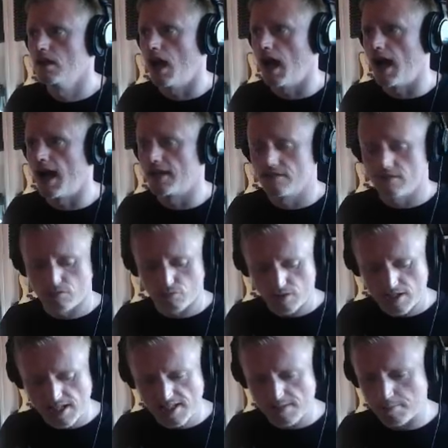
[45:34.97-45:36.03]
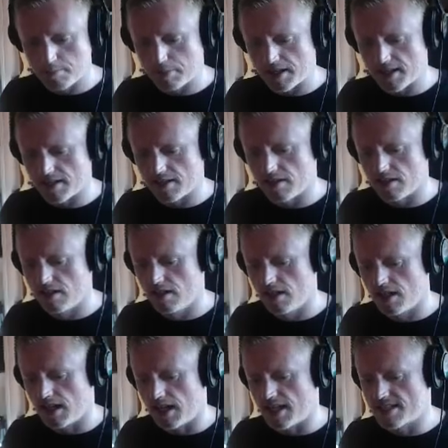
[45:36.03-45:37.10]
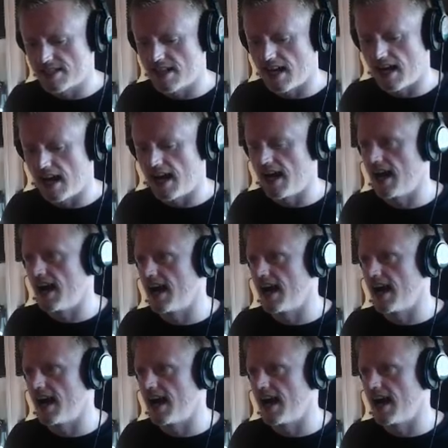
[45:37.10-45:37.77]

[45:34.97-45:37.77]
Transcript: And the reason being is that